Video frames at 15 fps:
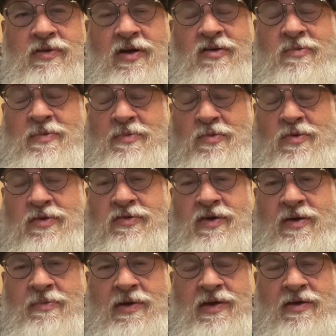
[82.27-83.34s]
I remember one
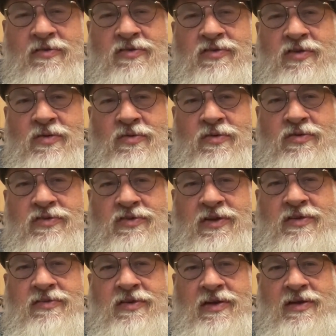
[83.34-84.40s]
time I got so
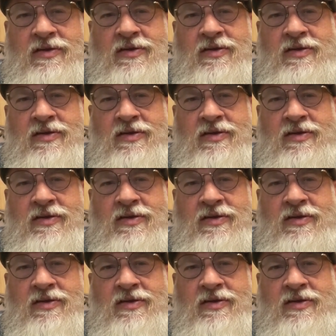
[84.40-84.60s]
seasick.